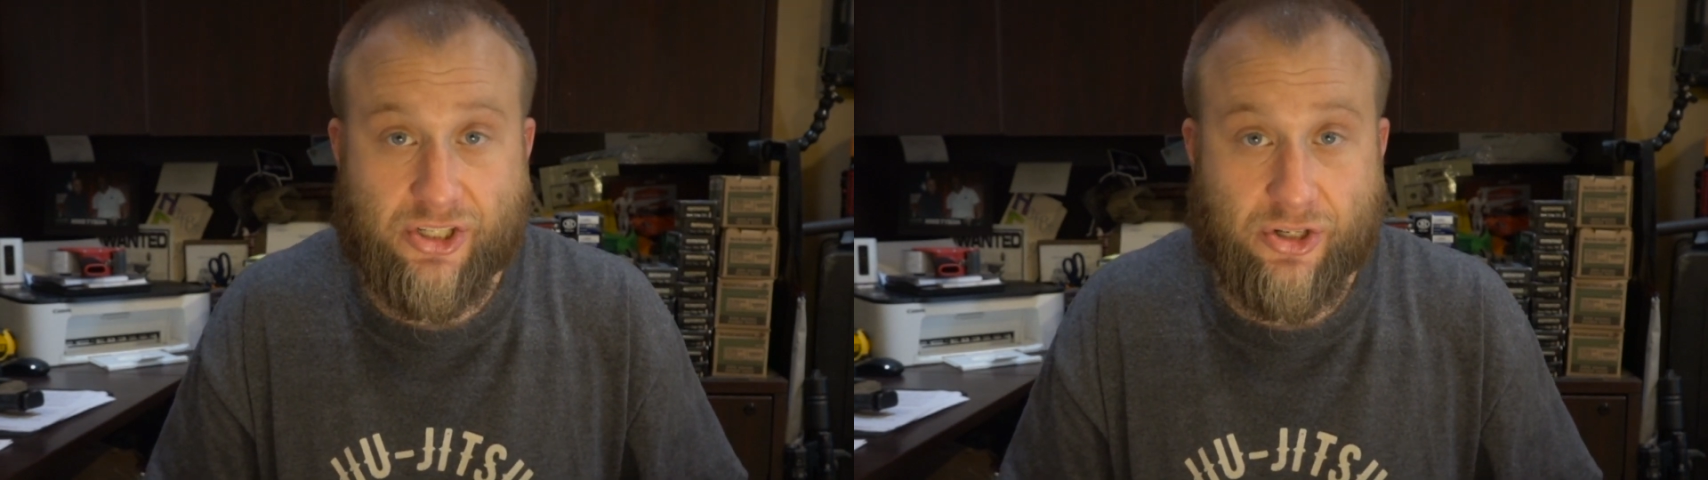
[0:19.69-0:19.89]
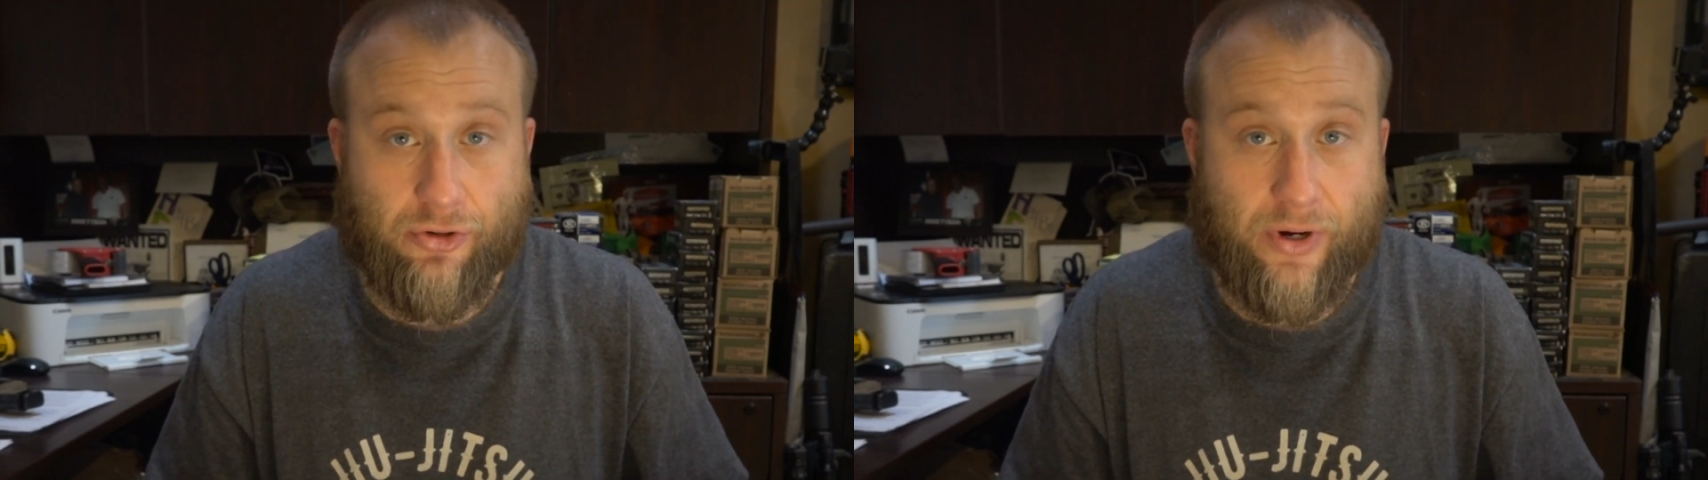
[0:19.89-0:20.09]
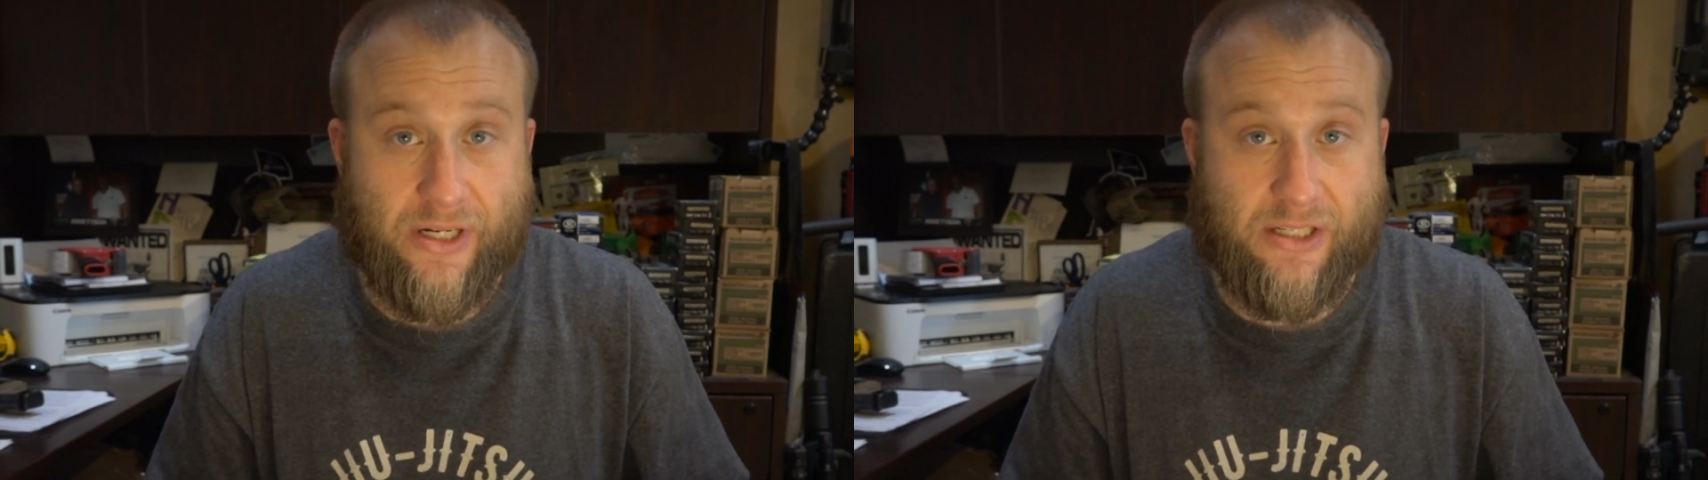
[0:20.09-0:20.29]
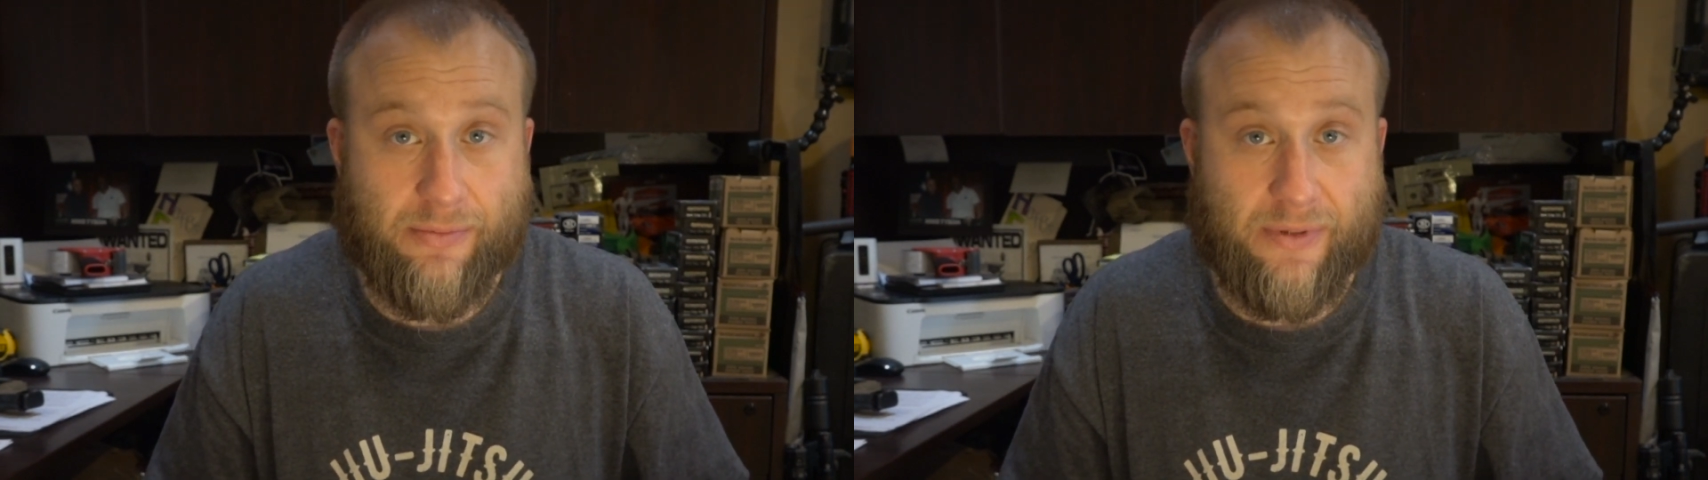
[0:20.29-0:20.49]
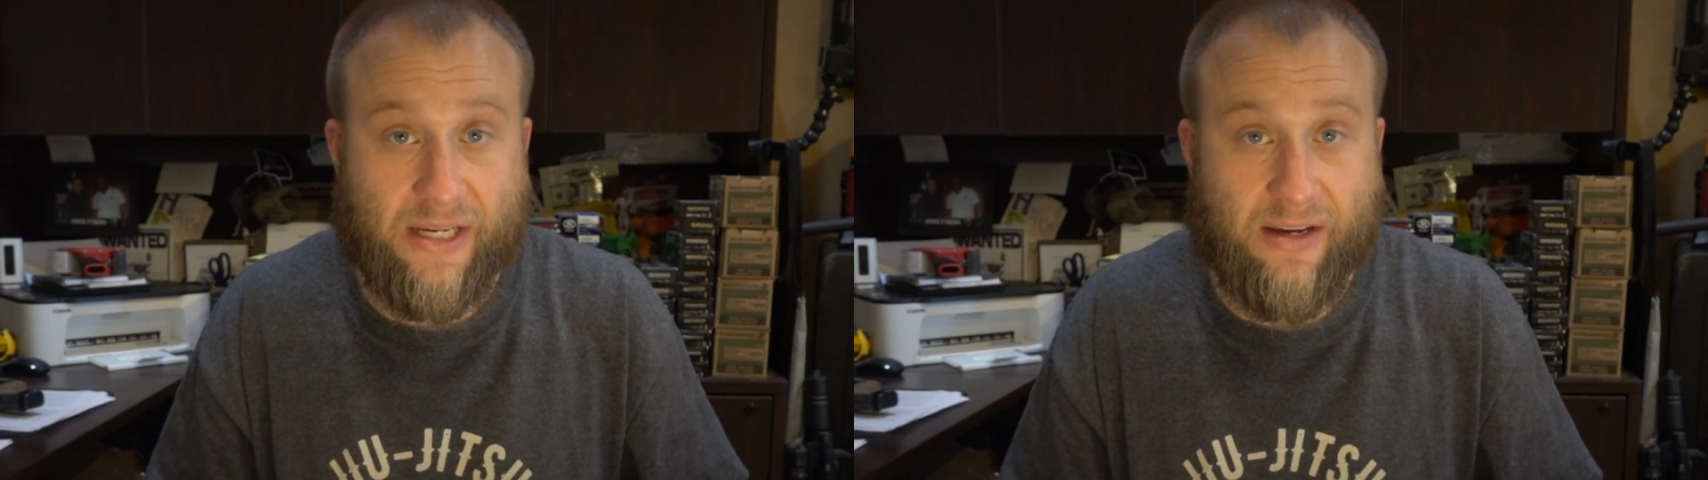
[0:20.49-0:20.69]
you're going to
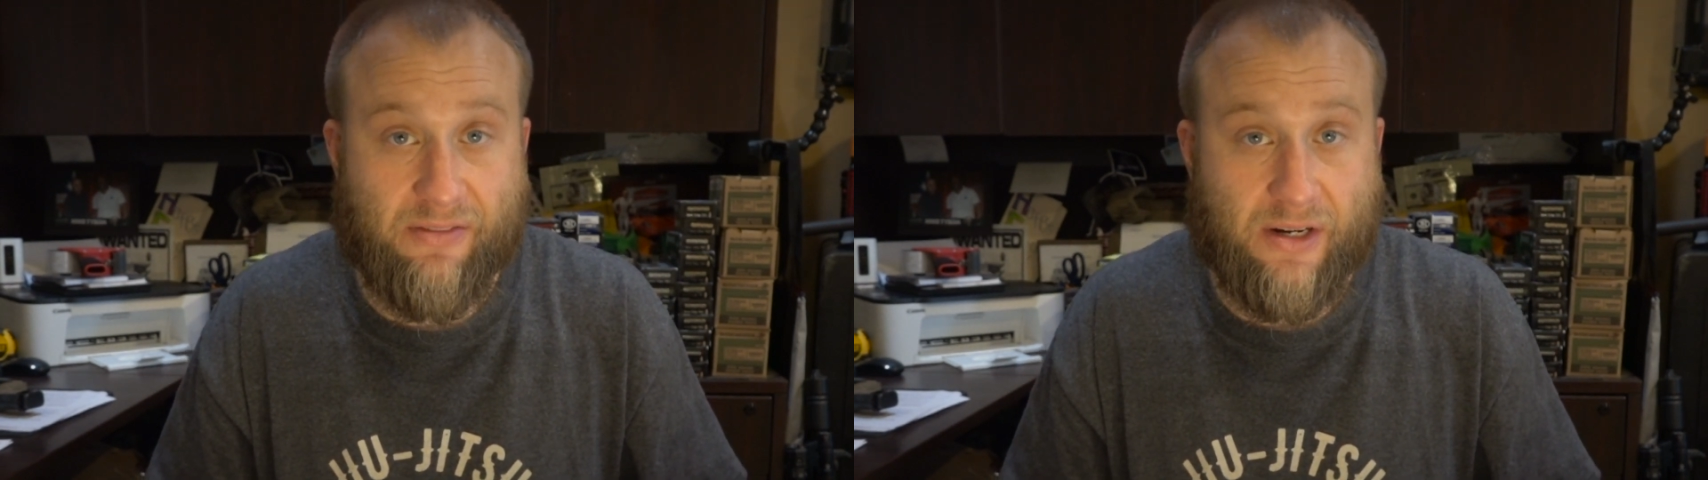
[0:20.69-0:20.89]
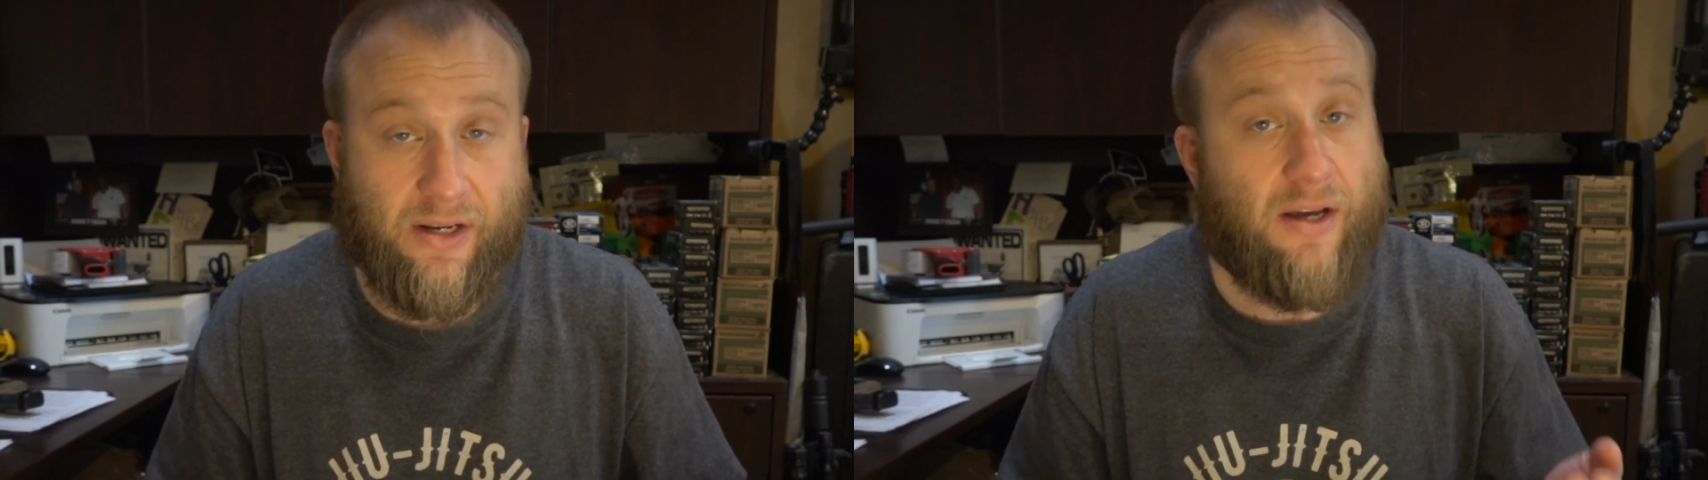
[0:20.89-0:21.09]
be given.